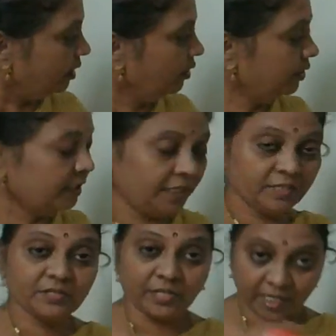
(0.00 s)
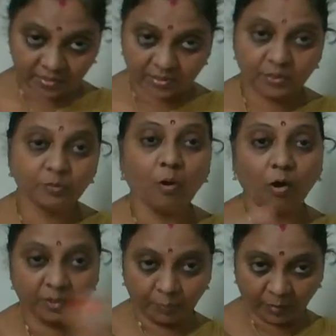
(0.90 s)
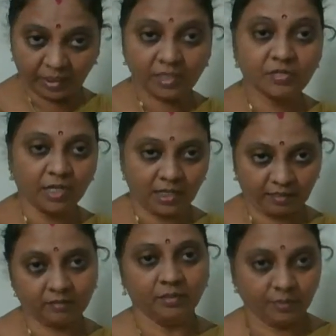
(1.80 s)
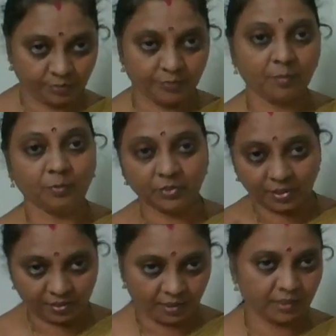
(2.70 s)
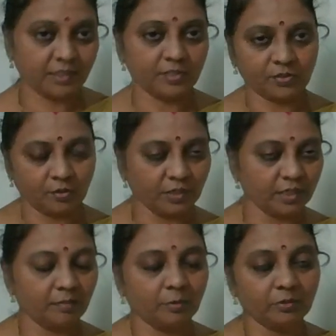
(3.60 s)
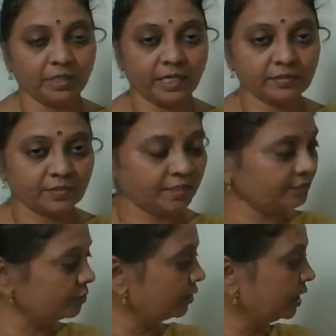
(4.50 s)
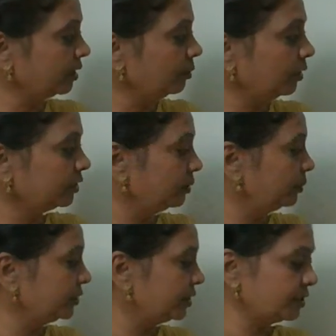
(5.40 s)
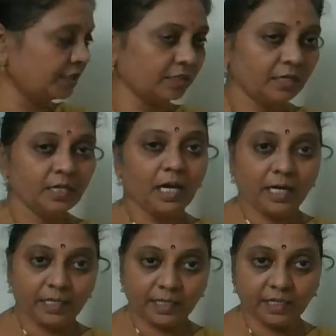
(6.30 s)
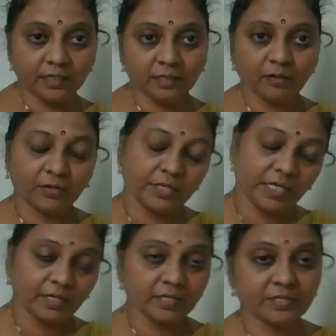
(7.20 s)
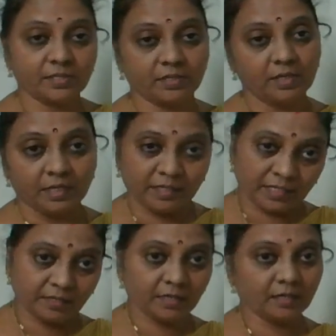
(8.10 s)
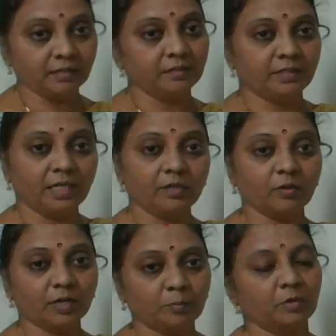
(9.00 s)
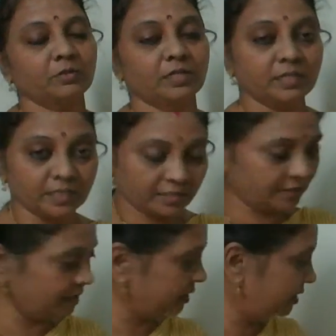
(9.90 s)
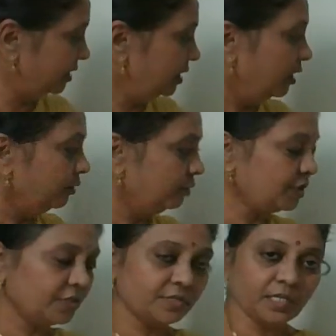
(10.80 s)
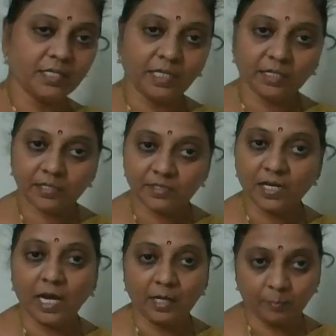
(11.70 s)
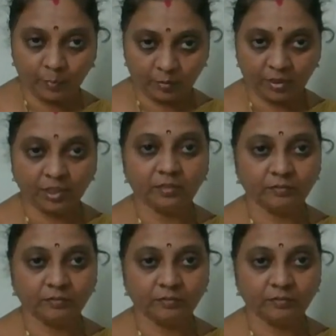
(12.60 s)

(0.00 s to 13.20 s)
Or he is next to occupy the chair. So the position. It is talking about next is talking about the position, and near or nearest, nearer, they talk about the distance. Which is the nearest airport